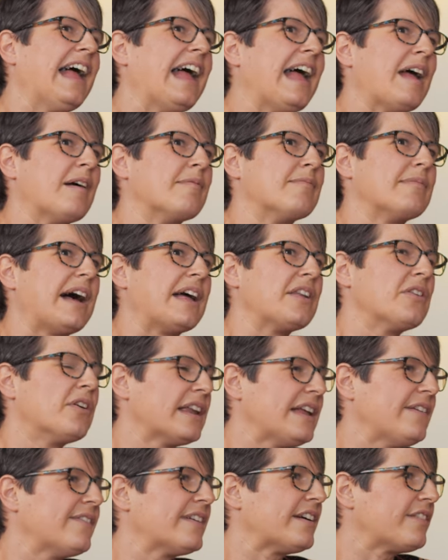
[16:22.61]
um, and
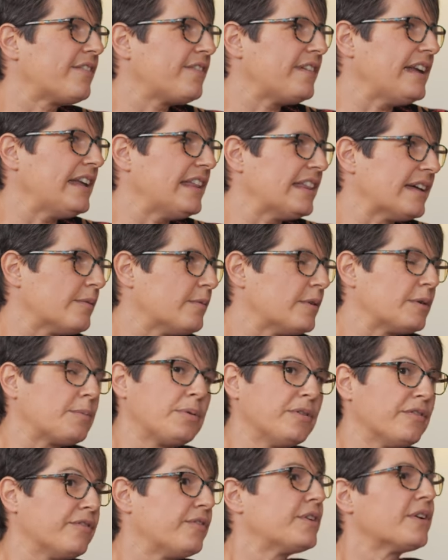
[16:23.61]
not even a fee that would
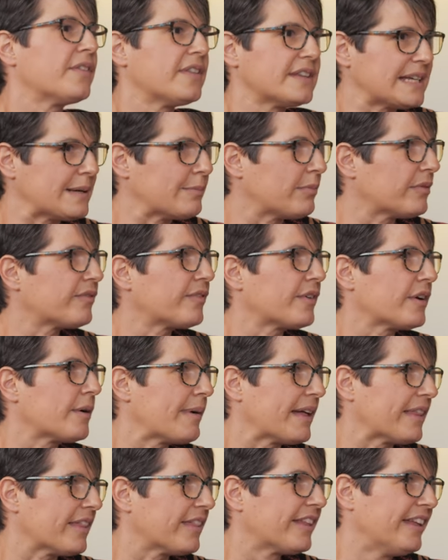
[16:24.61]
put food on the table for a
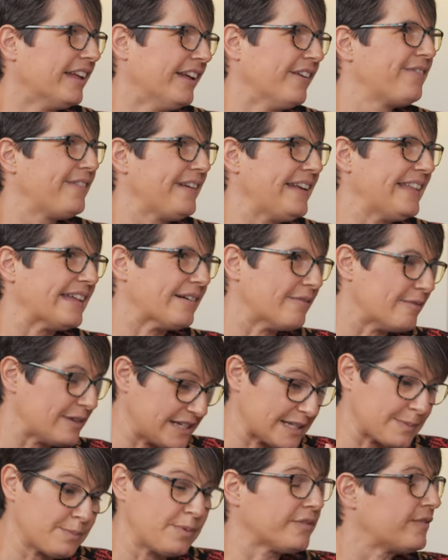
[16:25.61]
month, a fee that hmm. would
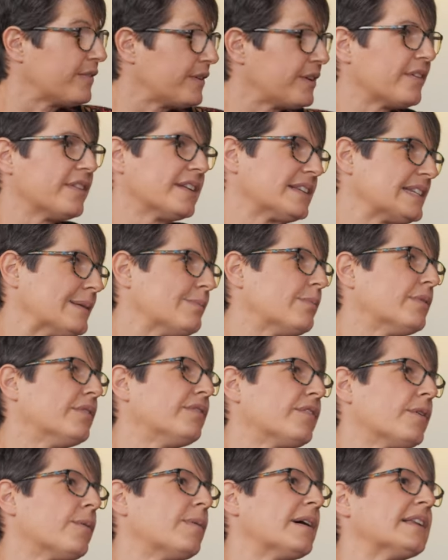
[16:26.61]
just put food on the table
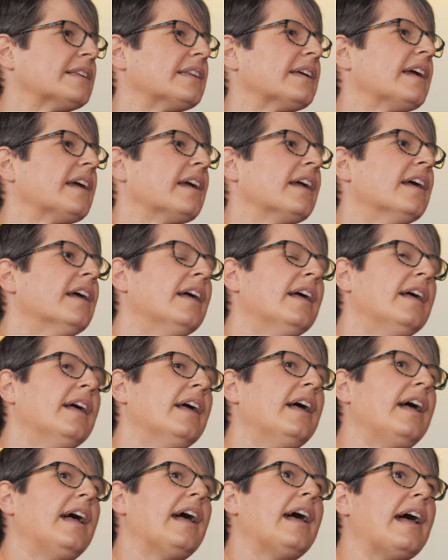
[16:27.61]
for one day. Hmm.
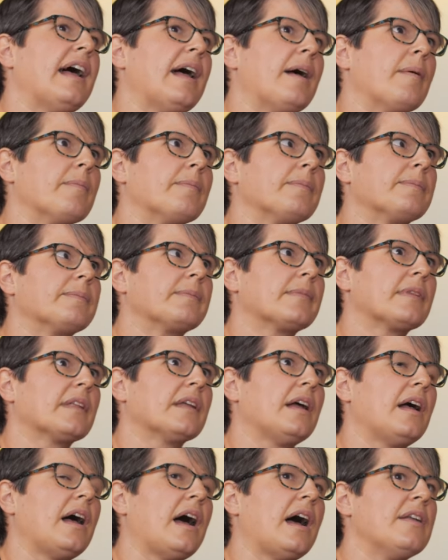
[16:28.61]
Um,
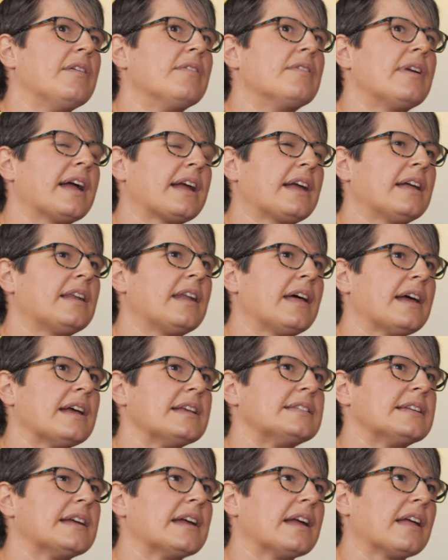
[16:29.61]
and
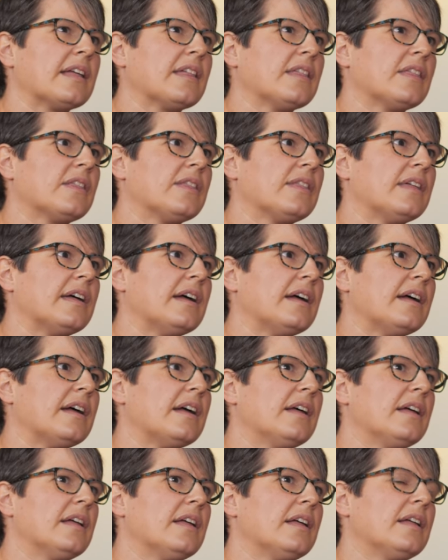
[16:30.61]
recognizing
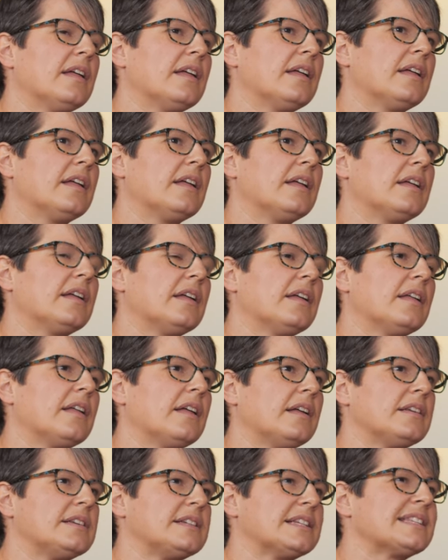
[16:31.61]
that
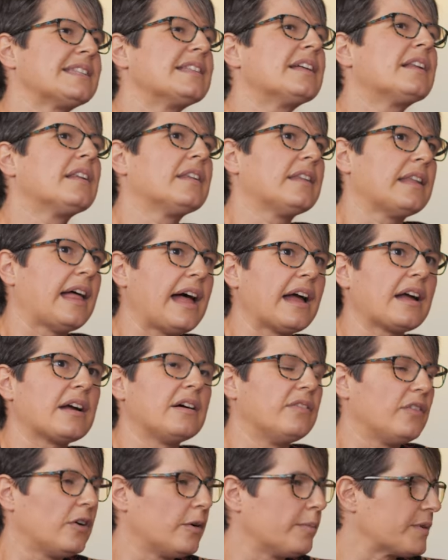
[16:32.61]
just the lack
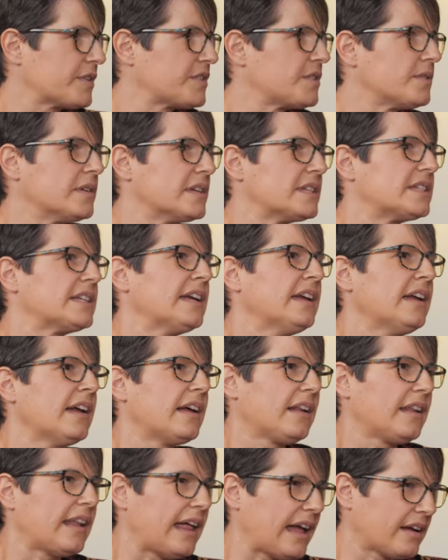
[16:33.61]
of opportunity,
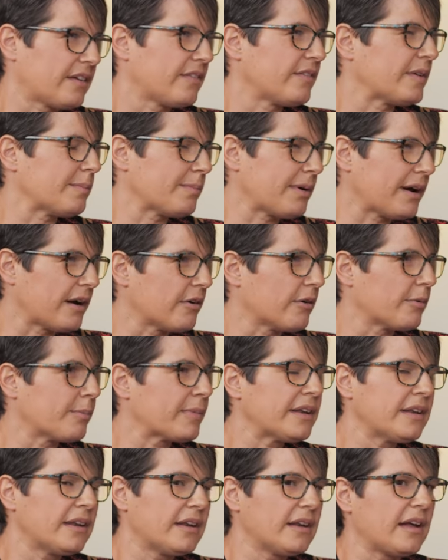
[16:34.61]
hmm. lack of
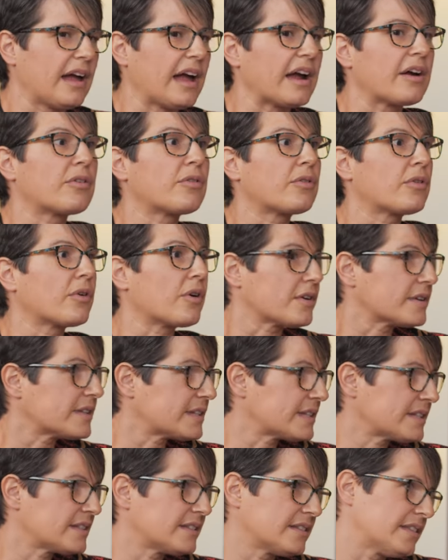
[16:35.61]
empowerment
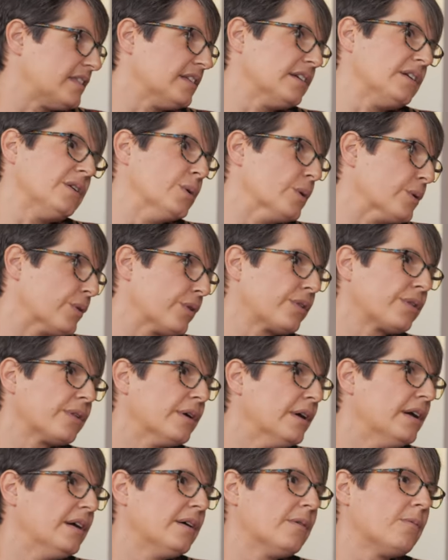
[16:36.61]
across the youth
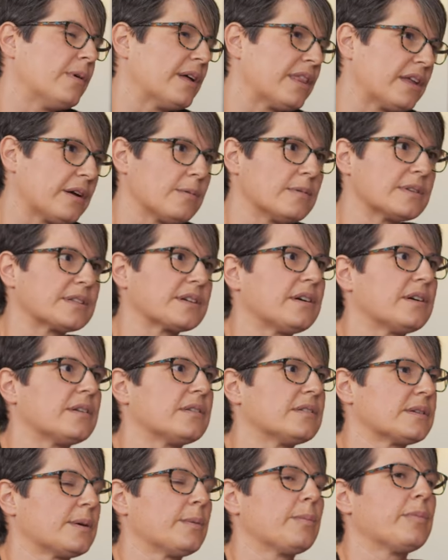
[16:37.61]
mm. whether it was
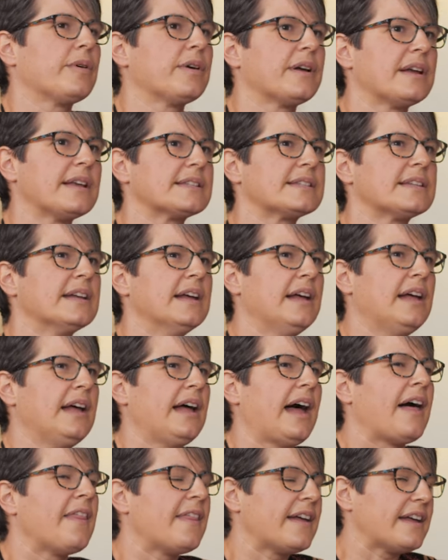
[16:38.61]
girls or boys. Mm.
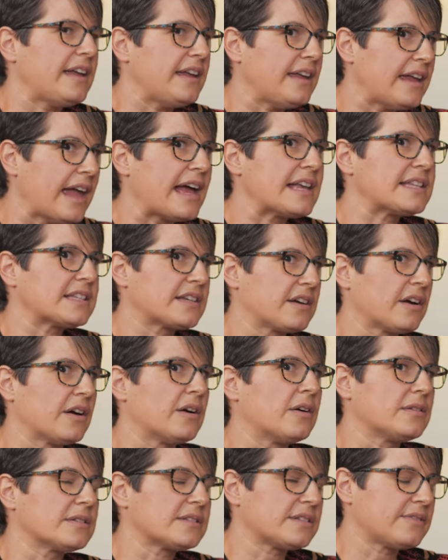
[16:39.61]
And that, yes,
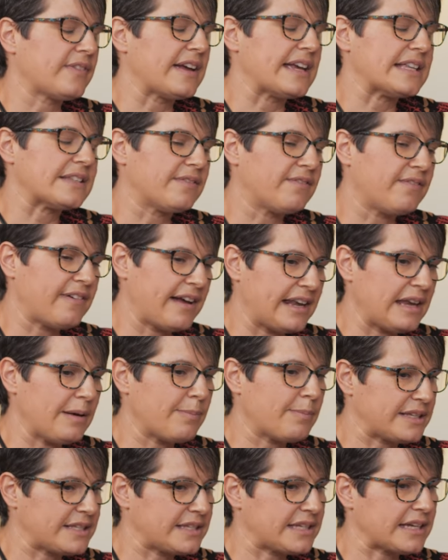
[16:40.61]
girls face very
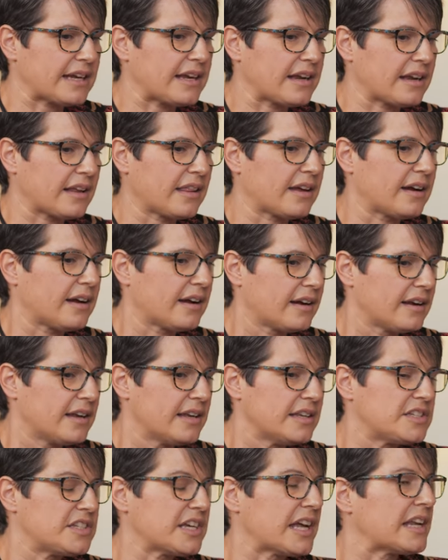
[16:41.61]
particular
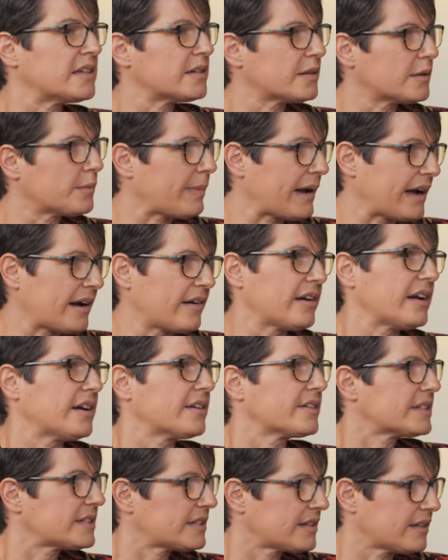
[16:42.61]
gendered
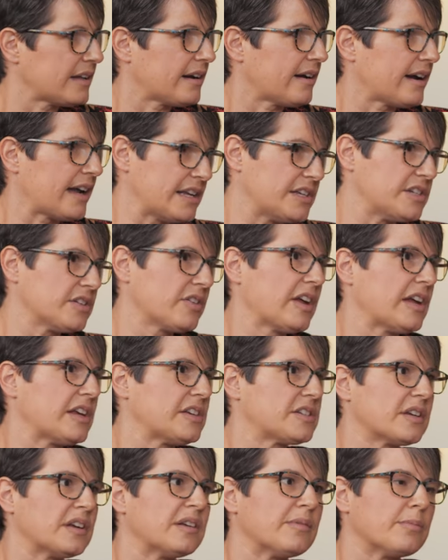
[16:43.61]
barriers mm -hmm. to mm-hmm. their
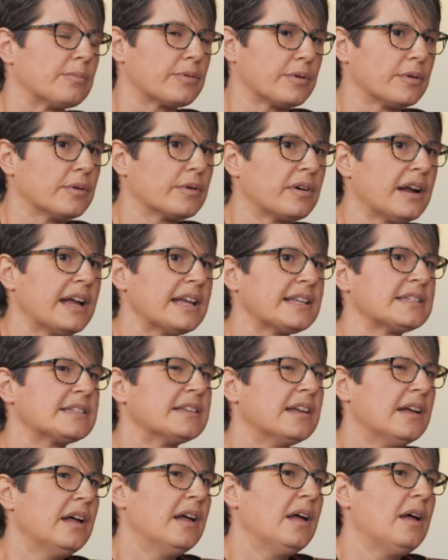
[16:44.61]
education and progress,
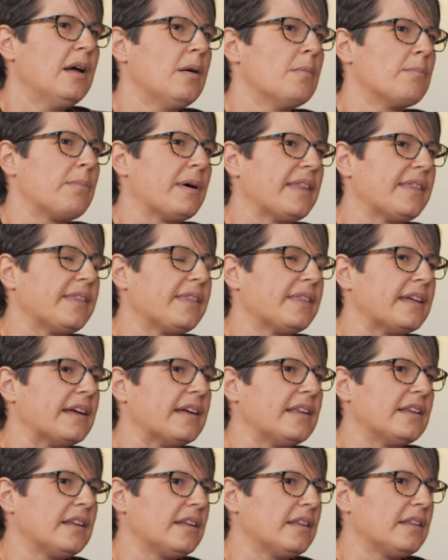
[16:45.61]
mm. but
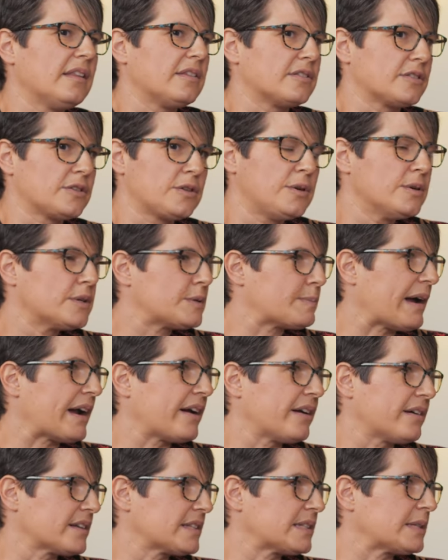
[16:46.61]
that there's huge
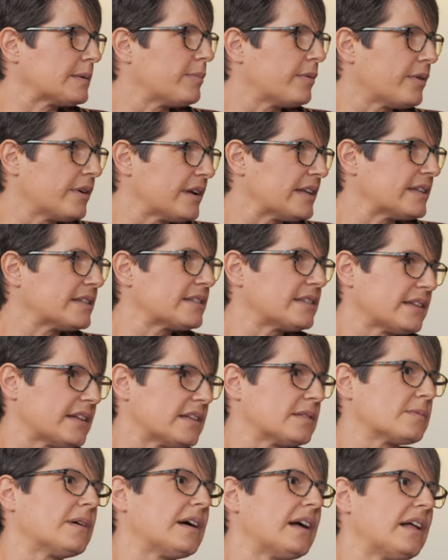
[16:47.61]
barriers to boys
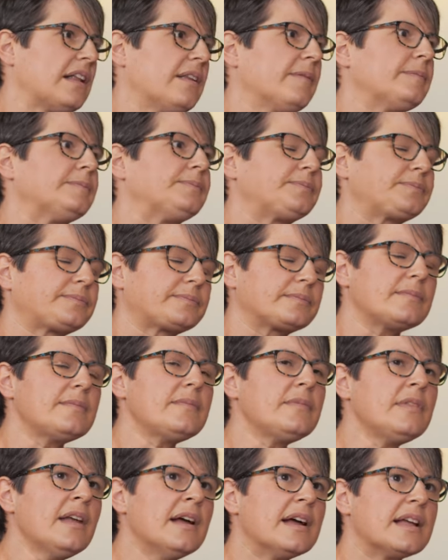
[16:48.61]
as well. As well,
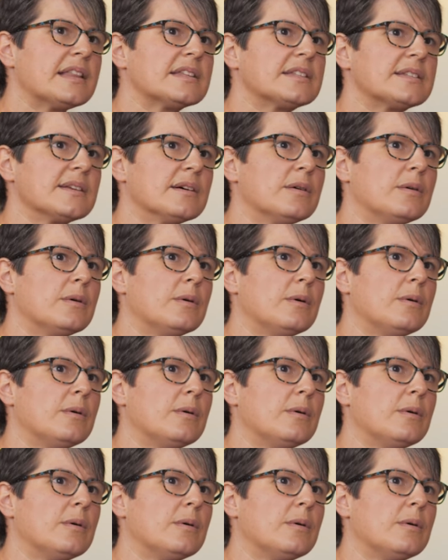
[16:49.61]
yeah. And so